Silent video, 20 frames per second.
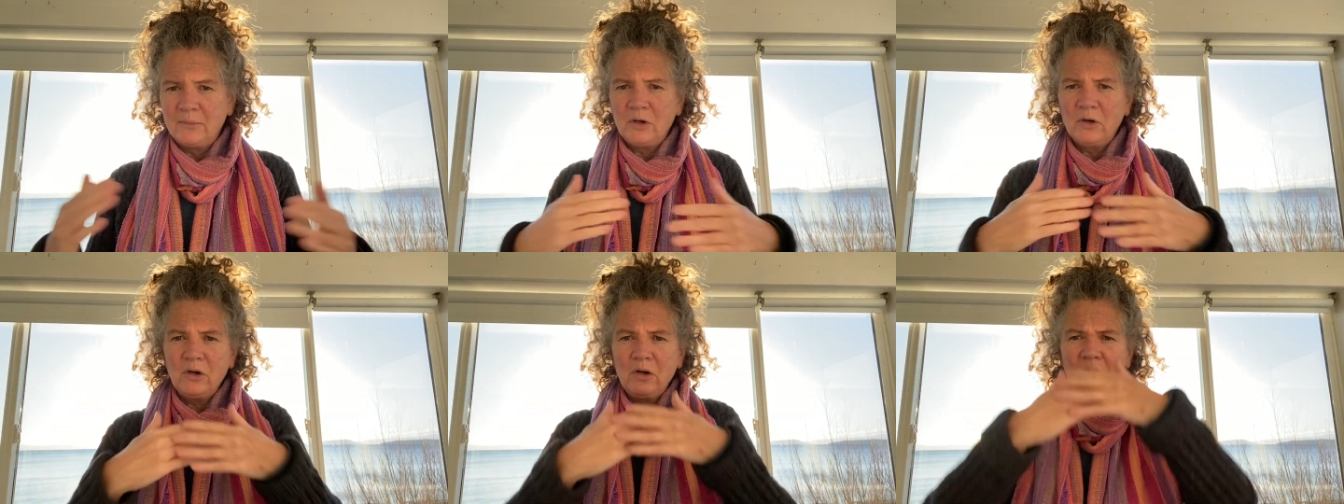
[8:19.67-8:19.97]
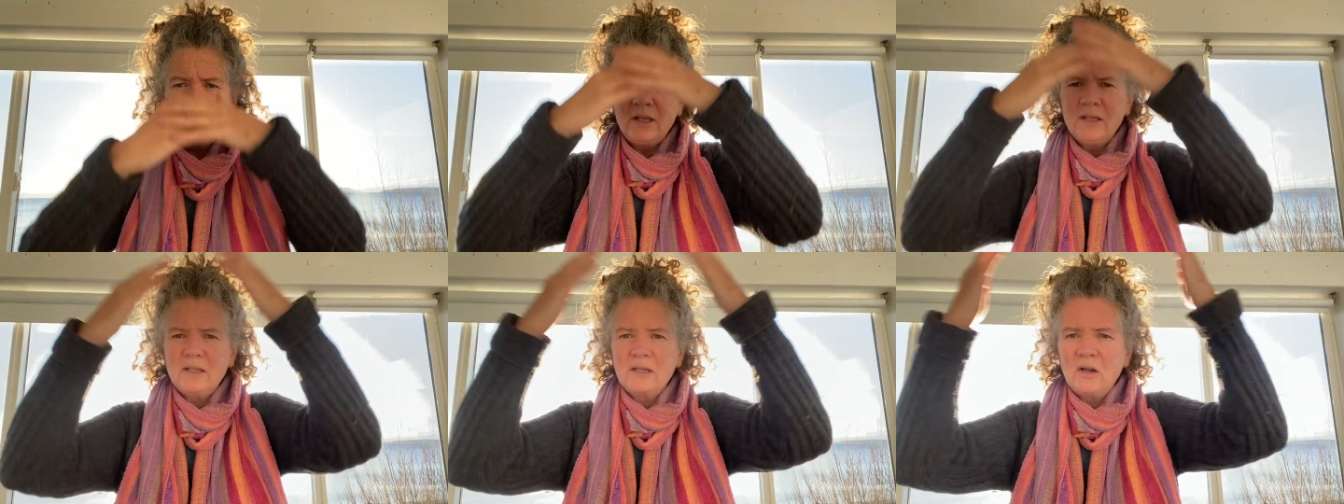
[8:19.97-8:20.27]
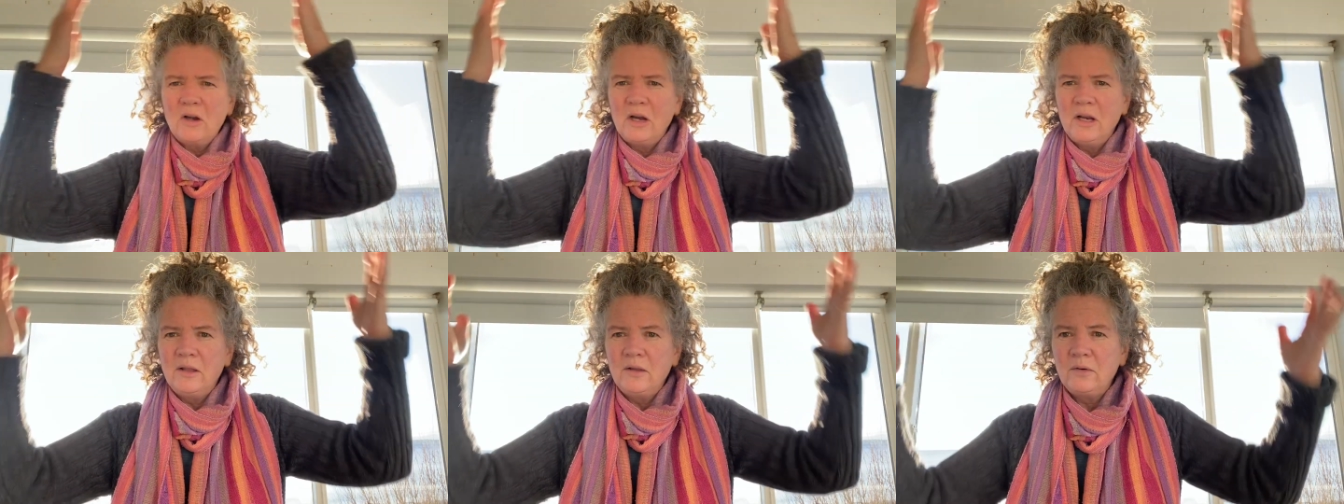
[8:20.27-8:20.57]
Earth
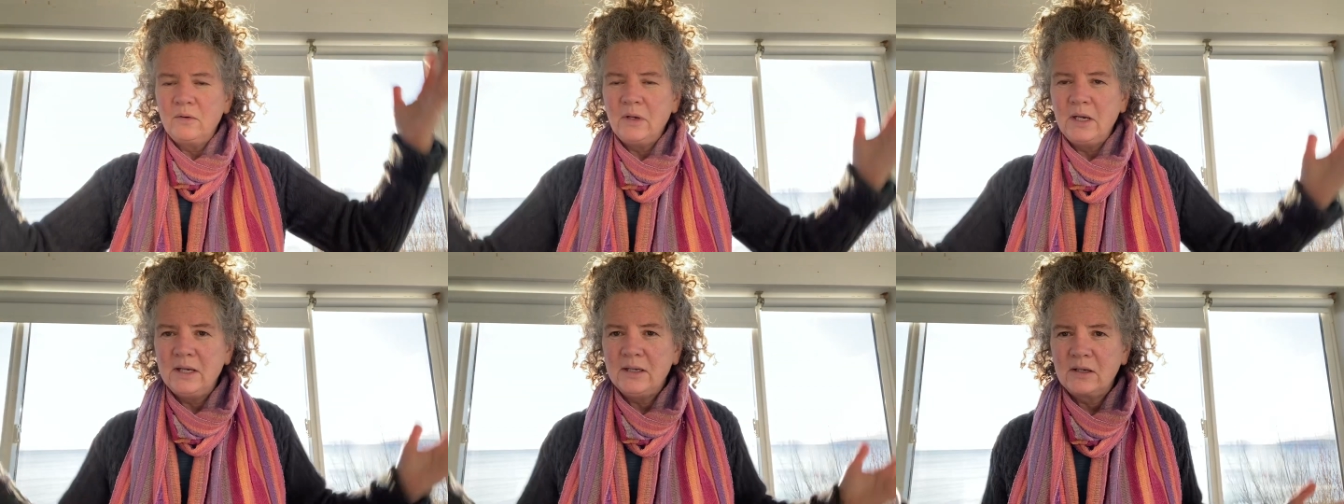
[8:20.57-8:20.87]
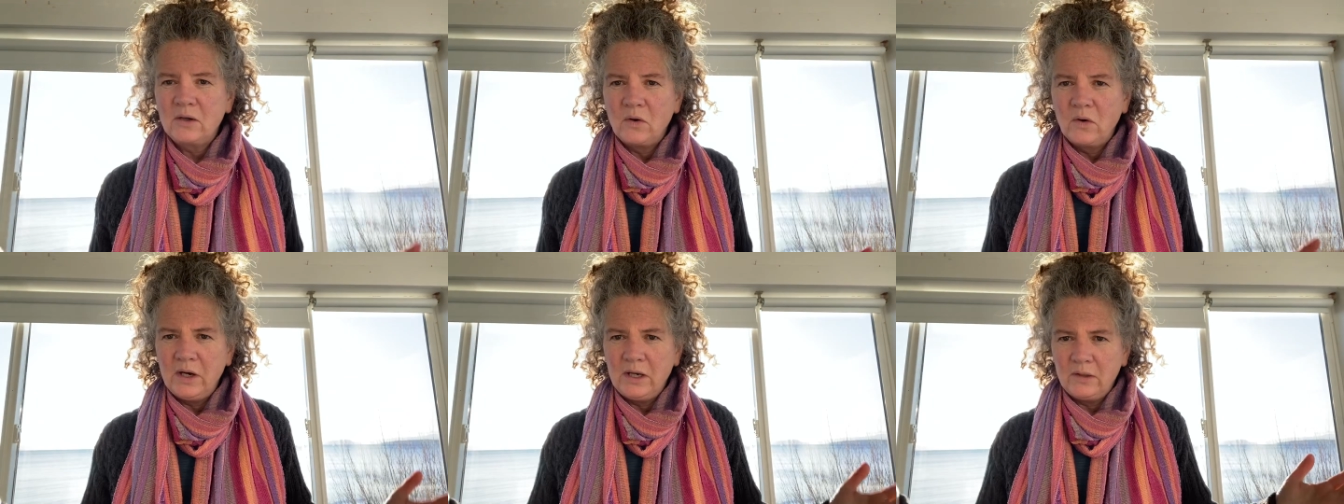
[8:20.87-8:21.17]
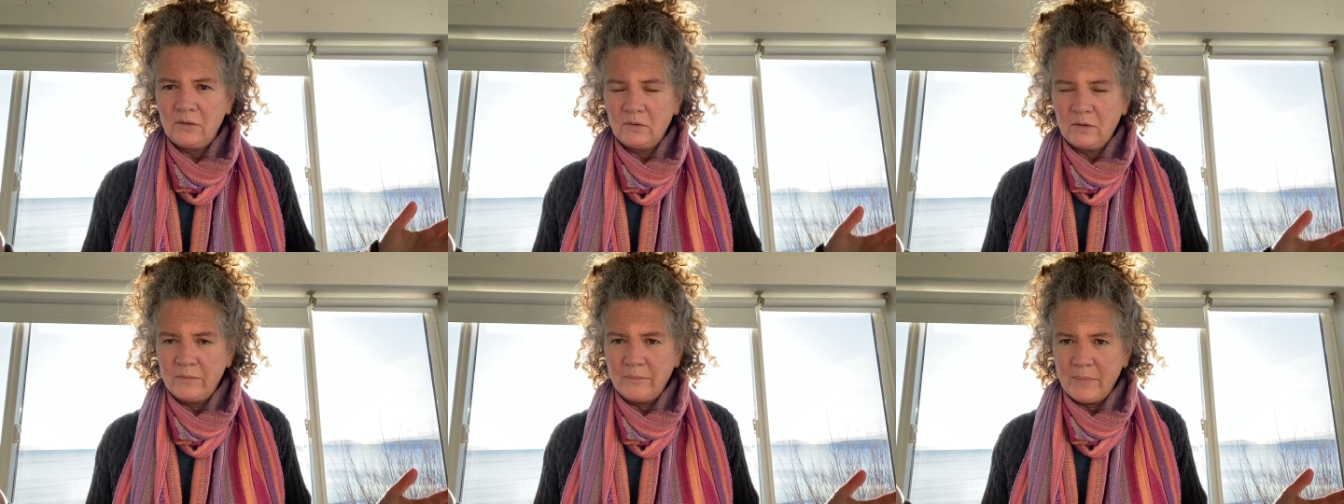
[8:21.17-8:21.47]
is going
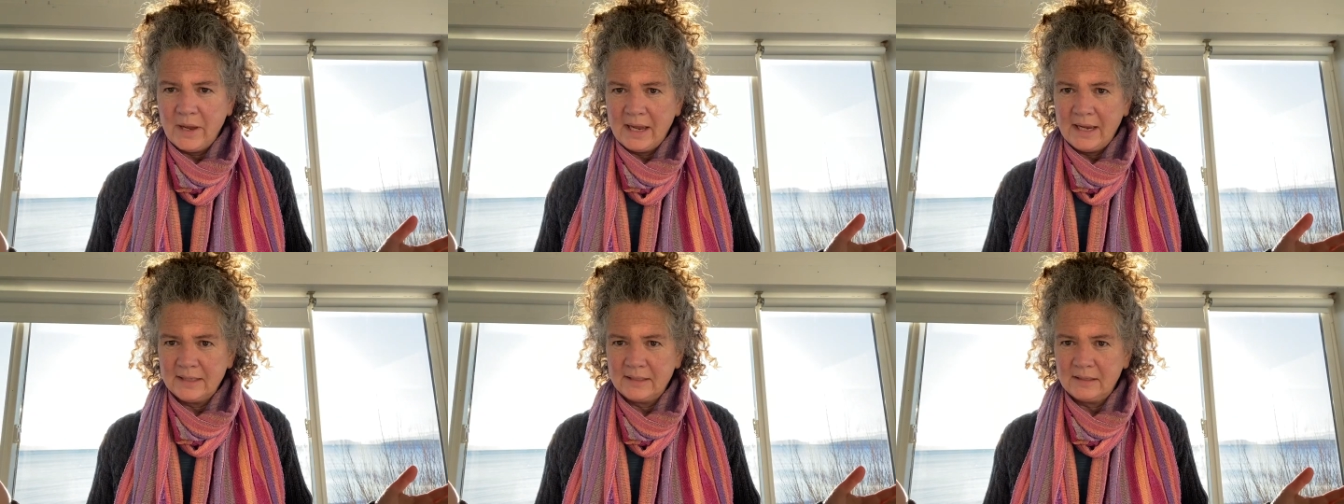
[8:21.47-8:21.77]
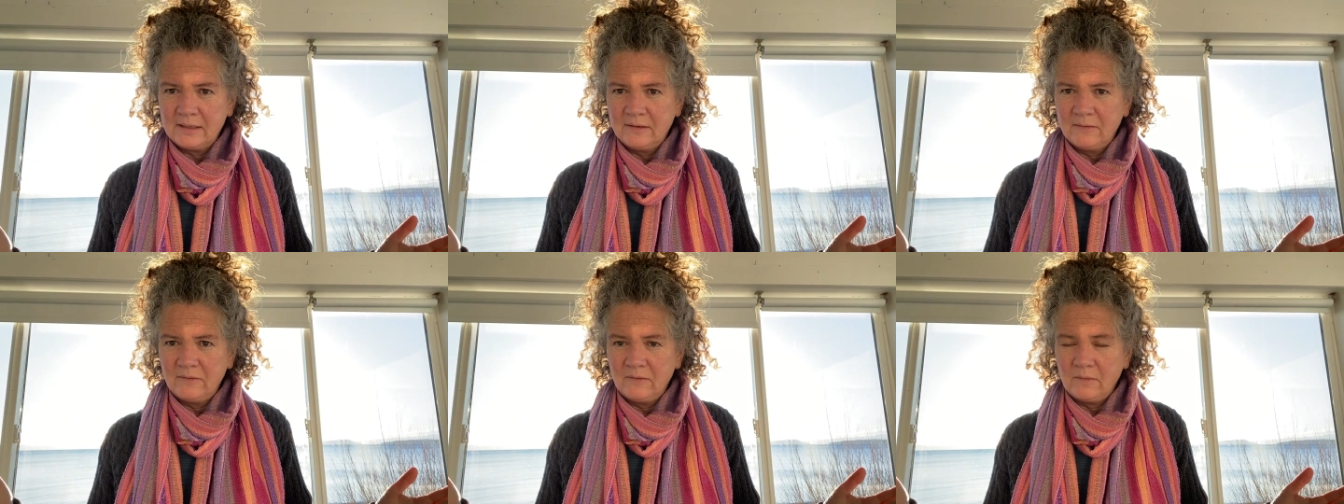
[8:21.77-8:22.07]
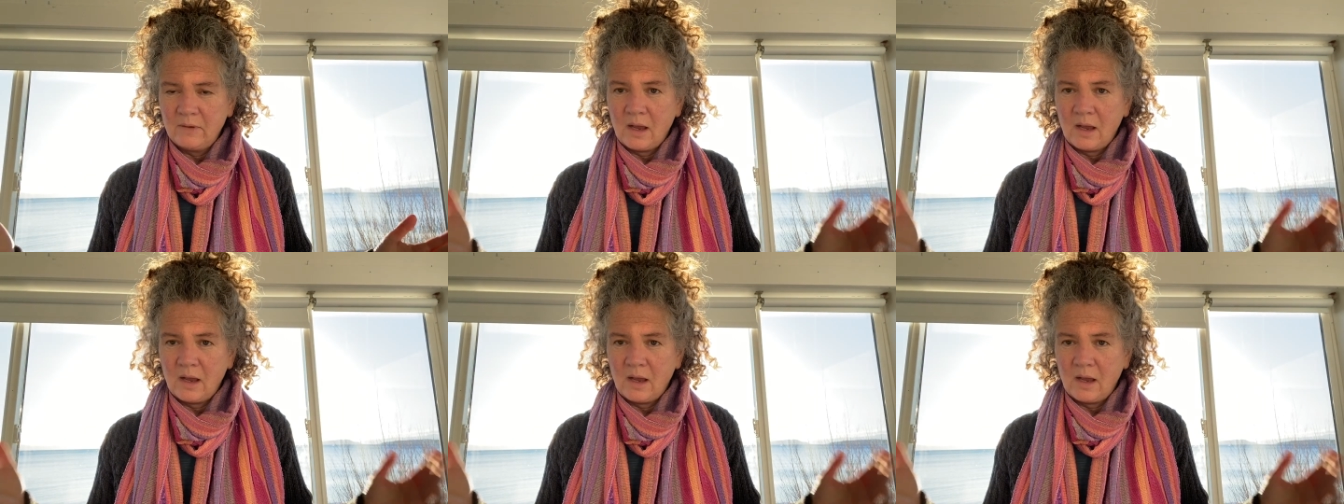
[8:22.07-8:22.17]
through a massive